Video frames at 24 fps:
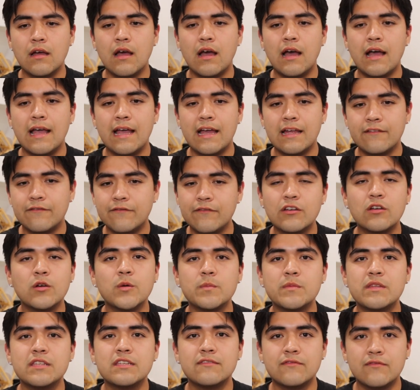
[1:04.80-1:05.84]
I had
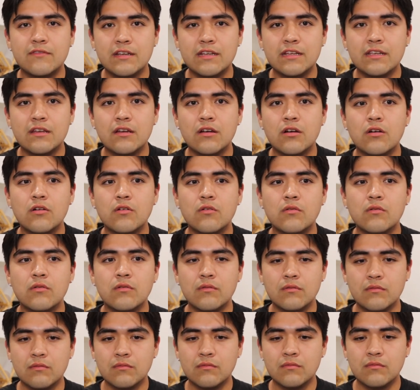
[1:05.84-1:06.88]
filmed this video
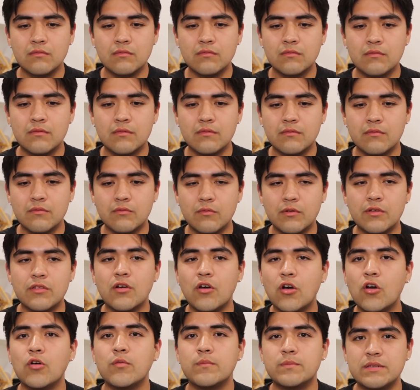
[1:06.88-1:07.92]
with
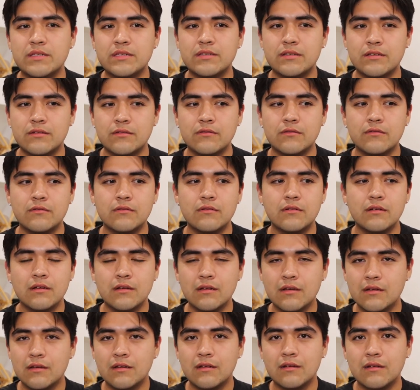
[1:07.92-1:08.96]
hopes to
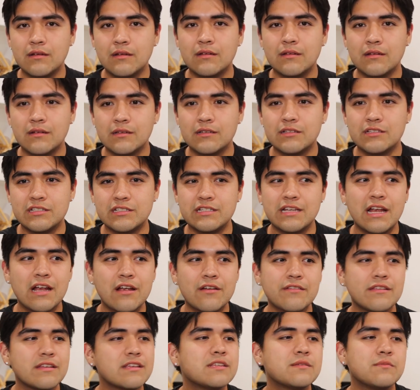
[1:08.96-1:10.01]

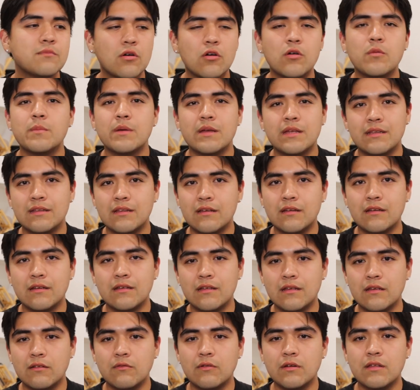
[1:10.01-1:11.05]
share this moment
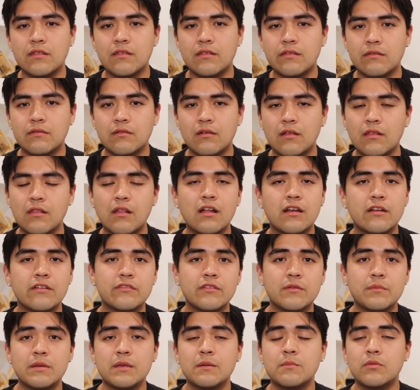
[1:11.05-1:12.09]
with a lot of
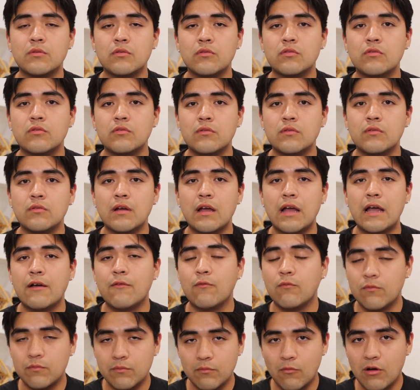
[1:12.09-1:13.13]
the people who
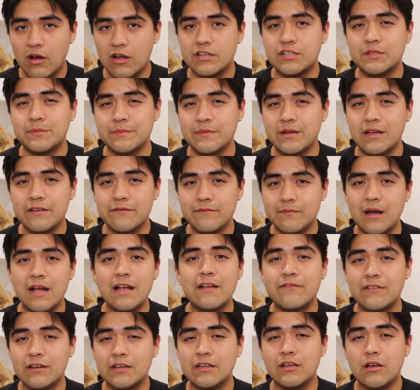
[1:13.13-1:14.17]
watch
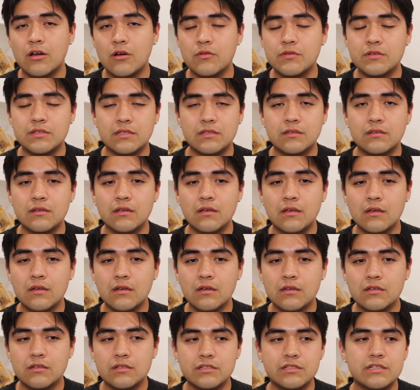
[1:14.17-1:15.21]
my videos and
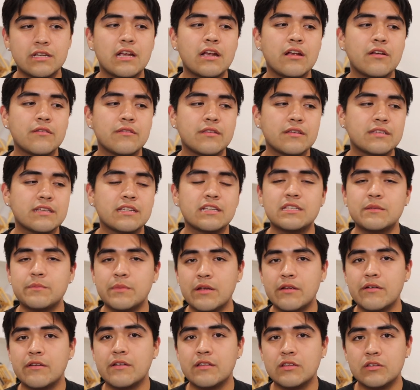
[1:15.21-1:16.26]
share this
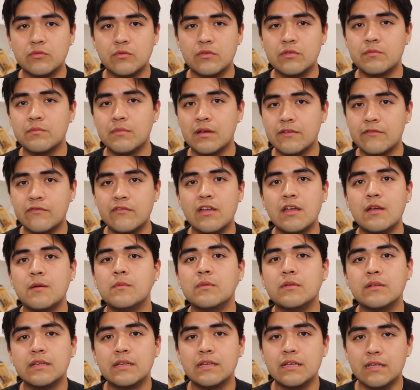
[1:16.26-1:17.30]
experience with my
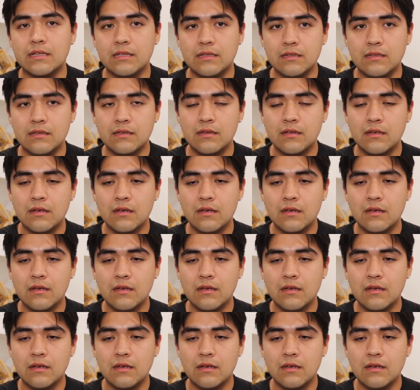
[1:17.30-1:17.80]
family, and